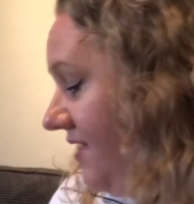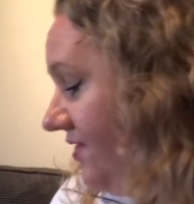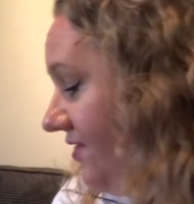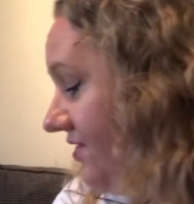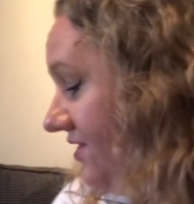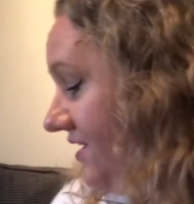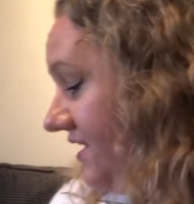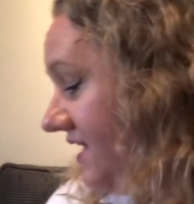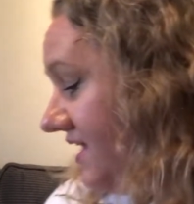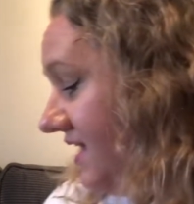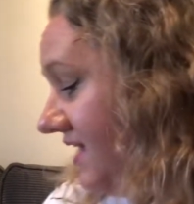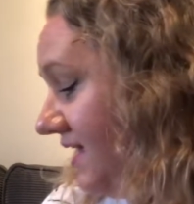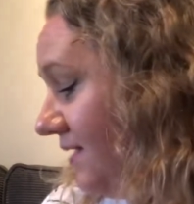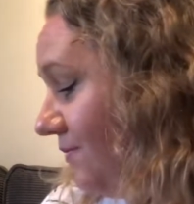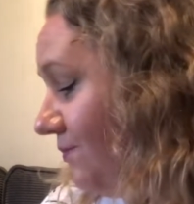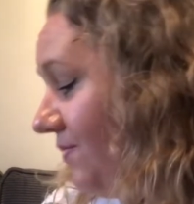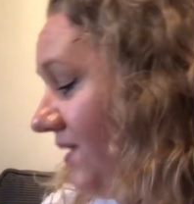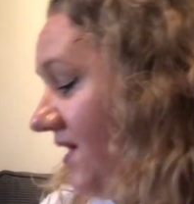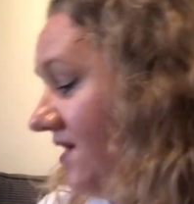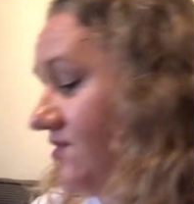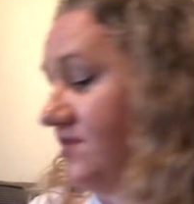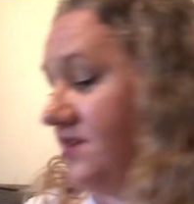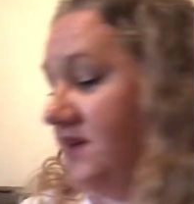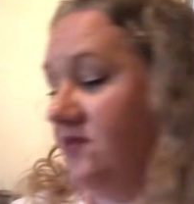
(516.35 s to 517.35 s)
The
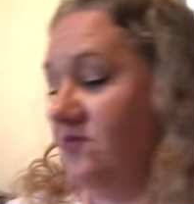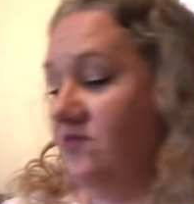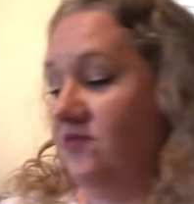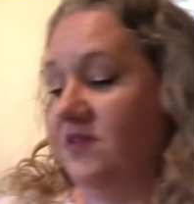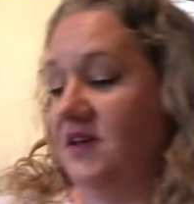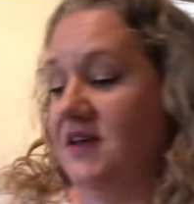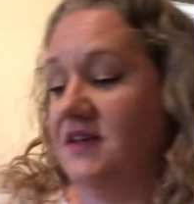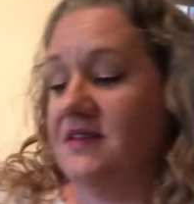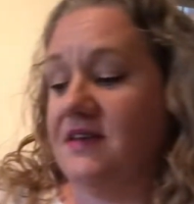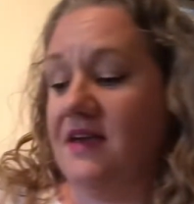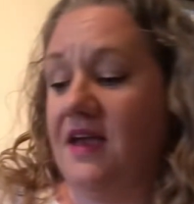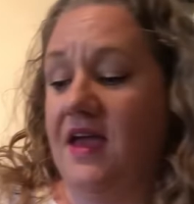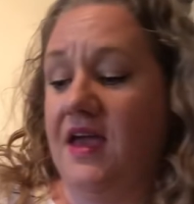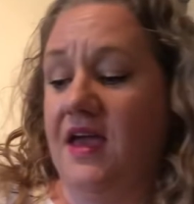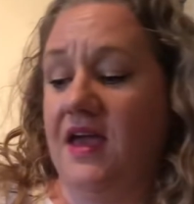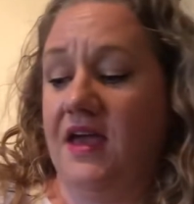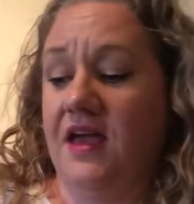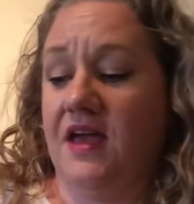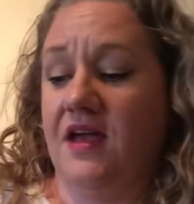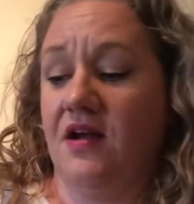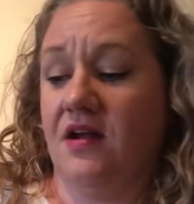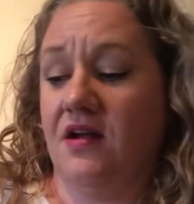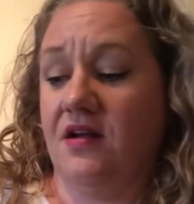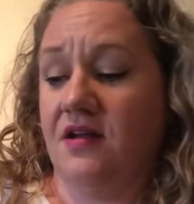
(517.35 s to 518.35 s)
Percy and Reed
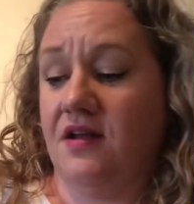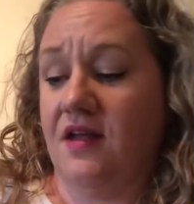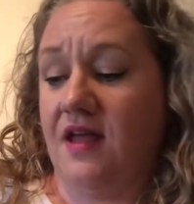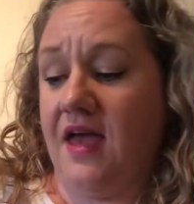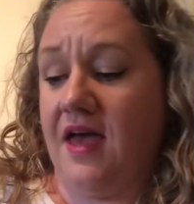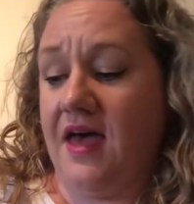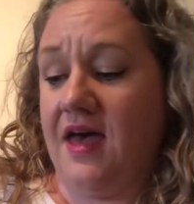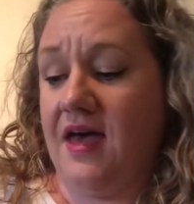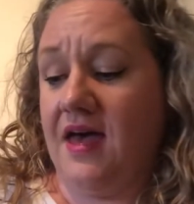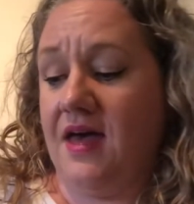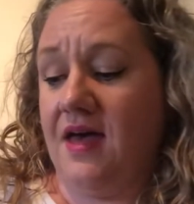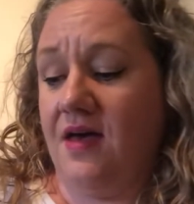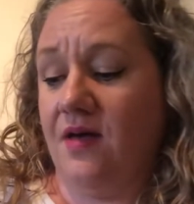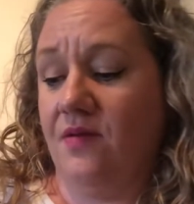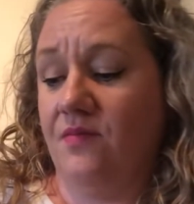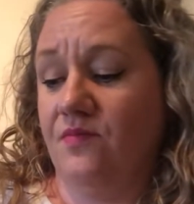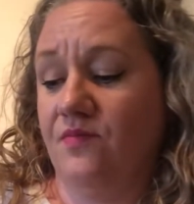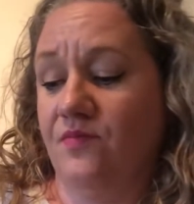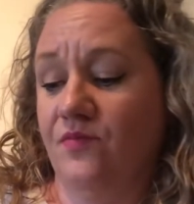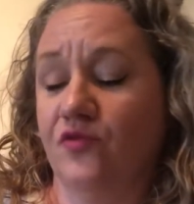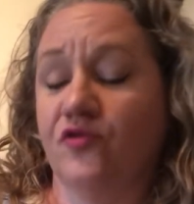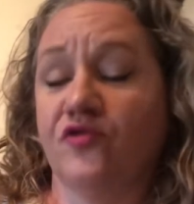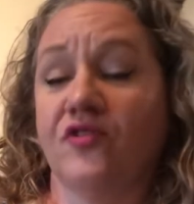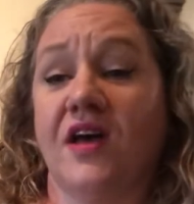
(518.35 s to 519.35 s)
hair
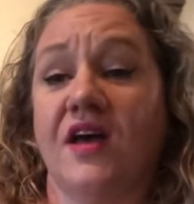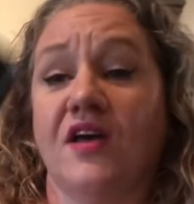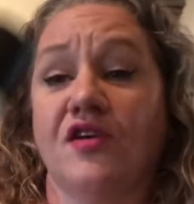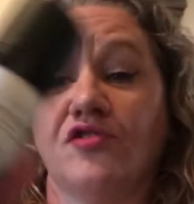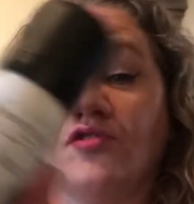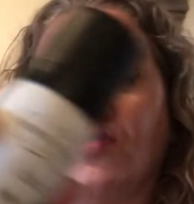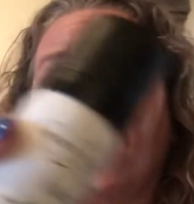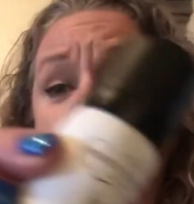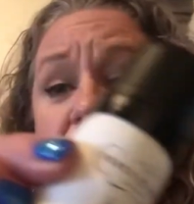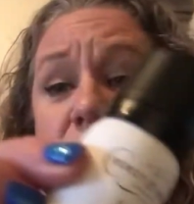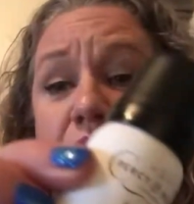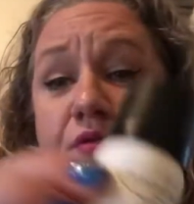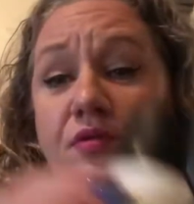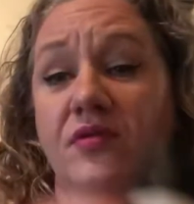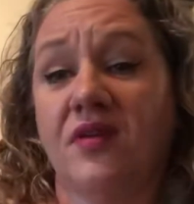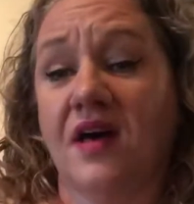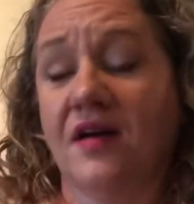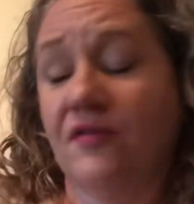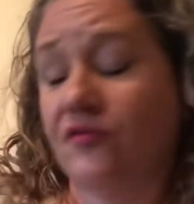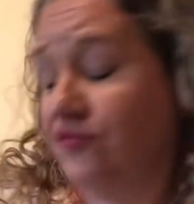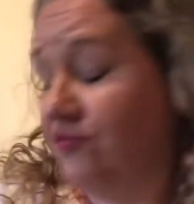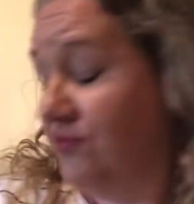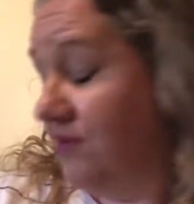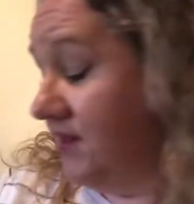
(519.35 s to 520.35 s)
dry shampoo. I
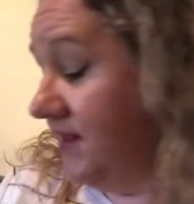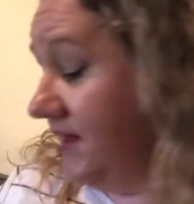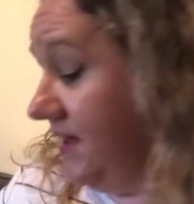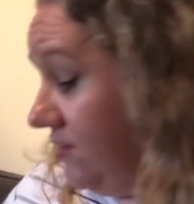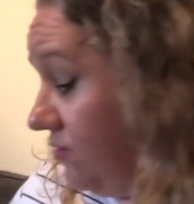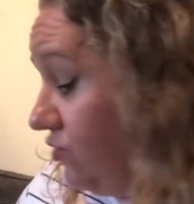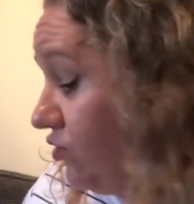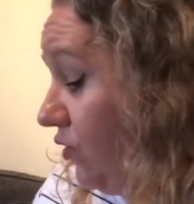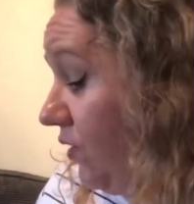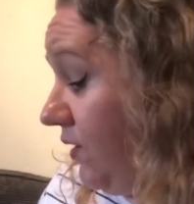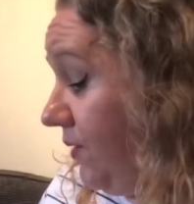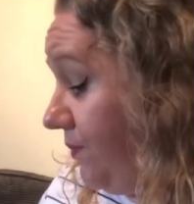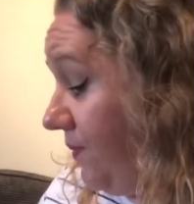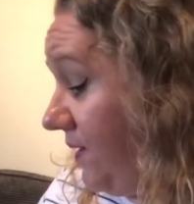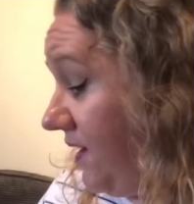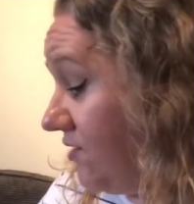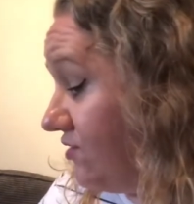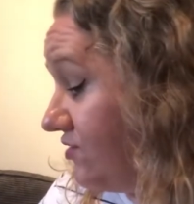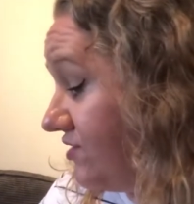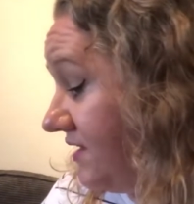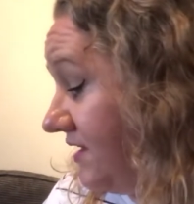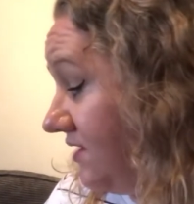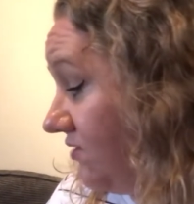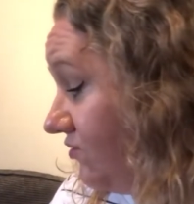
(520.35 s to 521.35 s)
really enjoy
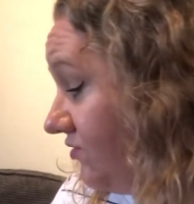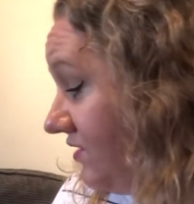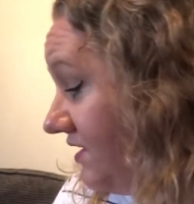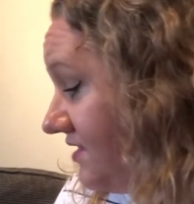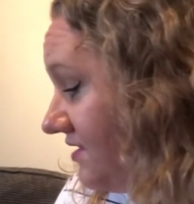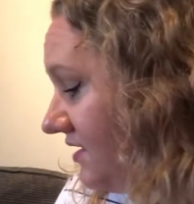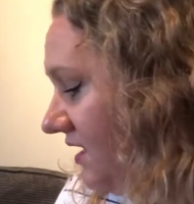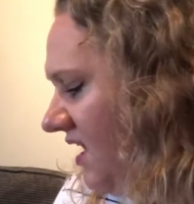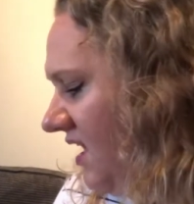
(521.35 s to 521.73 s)
Percy and Reed.